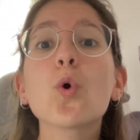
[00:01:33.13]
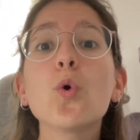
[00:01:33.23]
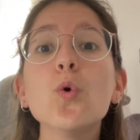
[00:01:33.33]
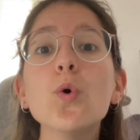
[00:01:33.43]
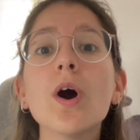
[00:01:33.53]

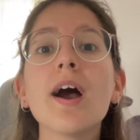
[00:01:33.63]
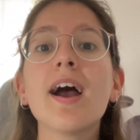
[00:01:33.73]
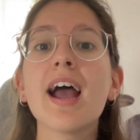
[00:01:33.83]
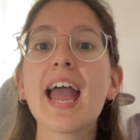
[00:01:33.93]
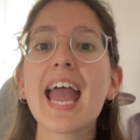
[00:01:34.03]
Q,
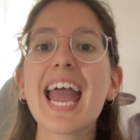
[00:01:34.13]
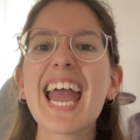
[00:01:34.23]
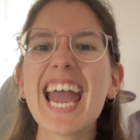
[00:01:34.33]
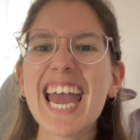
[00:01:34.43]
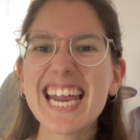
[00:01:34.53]

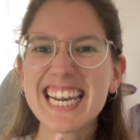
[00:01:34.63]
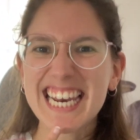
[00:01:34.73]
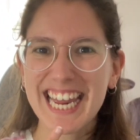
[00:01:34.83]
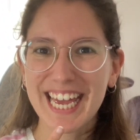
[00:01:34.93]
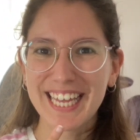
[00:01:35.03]

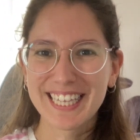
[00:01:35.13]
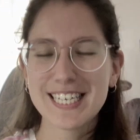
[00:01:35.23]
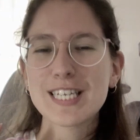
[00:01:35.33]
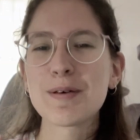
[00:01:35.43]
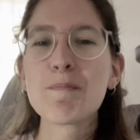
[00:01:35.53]
R.
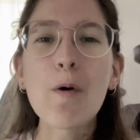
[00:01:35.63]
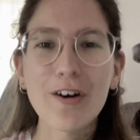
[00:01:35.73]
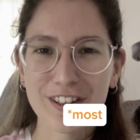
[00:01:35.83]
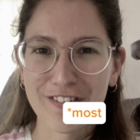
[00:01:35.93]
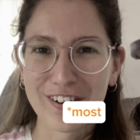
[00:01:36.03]
This is the
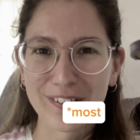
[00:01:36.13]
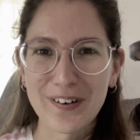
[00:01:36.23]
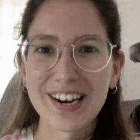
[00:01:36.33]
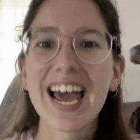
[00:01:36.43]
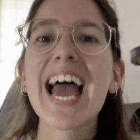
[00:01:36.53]
more difficult
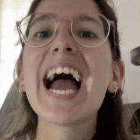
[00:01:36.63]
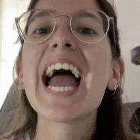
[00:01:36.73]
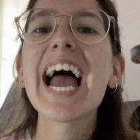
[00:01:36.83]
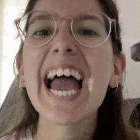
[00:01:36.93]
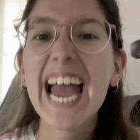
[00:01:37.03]
one.
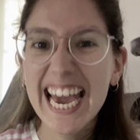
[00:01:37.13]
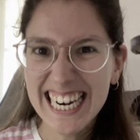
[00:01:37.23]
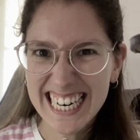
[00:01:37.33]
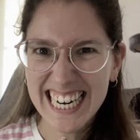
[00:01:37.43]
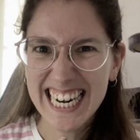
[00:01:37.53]

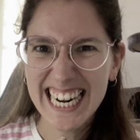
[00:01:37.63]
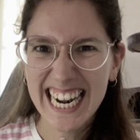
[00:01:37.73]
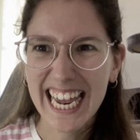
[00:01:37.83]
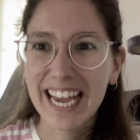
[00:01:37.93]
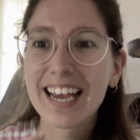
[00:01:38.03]

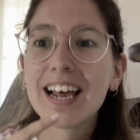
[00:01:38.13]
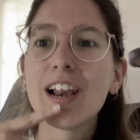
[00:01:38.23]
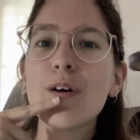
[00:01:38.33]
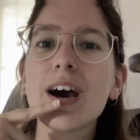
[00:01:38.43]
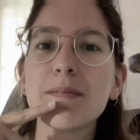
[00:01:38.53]
R.
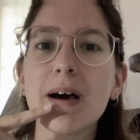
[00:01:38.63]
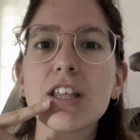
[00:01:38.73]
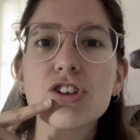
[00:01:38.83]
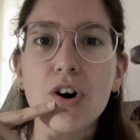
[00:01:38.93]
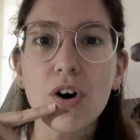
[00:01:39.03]
Look at
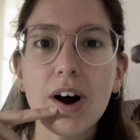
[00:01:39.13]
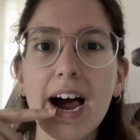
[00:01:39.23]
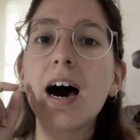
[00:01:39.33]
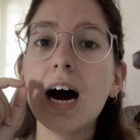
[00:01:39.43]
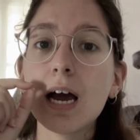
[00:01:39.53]
my tongue.
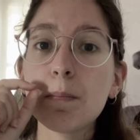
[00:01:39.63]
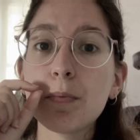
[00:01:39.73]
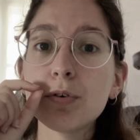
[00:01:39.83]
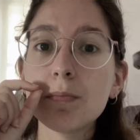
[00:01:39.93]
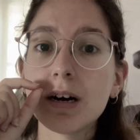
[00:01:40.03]
I
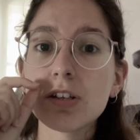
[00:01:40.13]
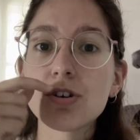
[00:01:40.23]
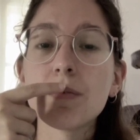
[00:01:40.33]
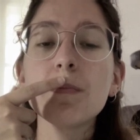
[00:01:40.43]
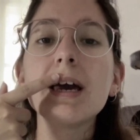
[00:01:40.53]
put my
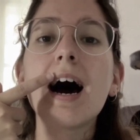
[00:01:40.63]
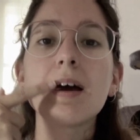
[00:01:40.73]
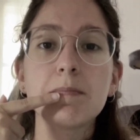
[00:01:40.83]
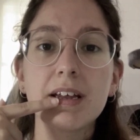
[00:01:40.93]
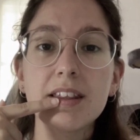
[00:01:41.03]
tongue
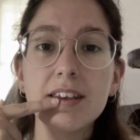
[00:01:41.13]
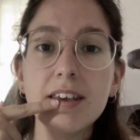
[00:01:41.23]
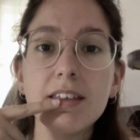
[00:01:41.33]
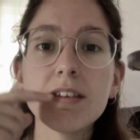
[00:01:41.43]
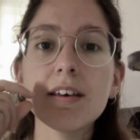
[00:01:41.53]
behind my
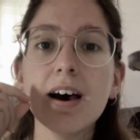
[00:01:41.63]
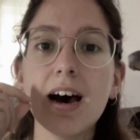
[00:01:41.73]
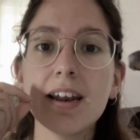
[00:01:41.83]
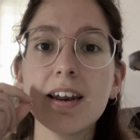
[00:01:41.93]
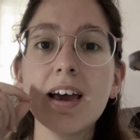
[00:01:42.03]
teeth
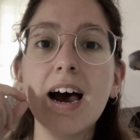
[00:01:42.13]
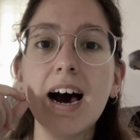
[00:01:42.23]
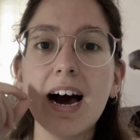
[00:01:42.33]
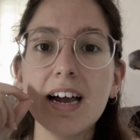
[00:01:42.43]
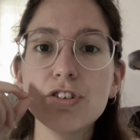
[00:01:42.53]
and
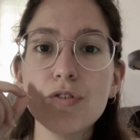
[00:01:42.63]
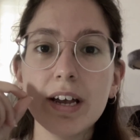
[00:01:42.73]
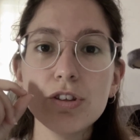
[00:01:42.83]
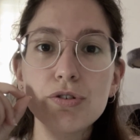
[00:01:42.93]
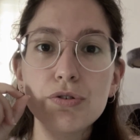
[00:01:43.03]
I
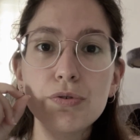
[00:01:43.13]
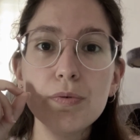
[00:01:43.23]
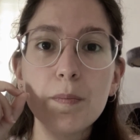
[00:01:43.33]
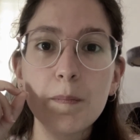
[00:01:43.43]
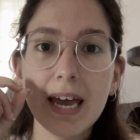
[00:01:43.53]
try
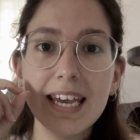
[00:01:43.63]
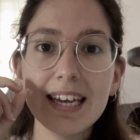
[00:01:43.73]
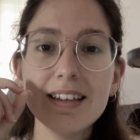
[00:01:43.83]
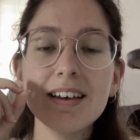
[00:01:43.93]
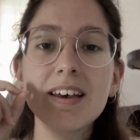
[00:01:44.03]
to make
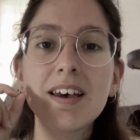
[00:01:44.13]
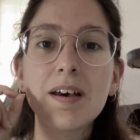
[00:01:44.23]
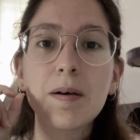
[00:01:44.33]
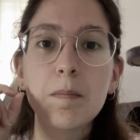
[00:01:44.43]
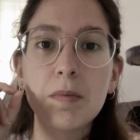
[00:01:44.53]
it
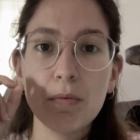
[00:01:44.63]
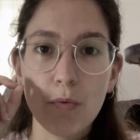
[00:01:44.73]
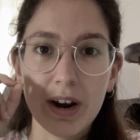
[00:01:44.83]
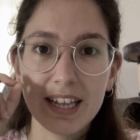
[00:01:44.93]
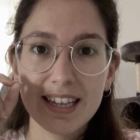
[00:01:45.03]

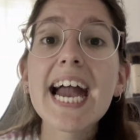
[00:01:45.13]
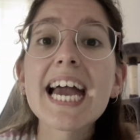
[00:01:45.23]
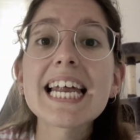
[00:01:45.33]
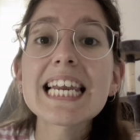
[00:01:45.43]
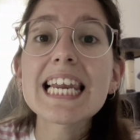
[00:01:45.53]
vibrate.
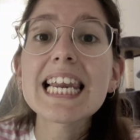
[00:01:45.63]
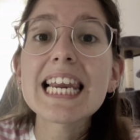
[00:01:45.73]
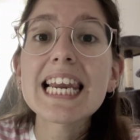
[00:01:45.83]
R.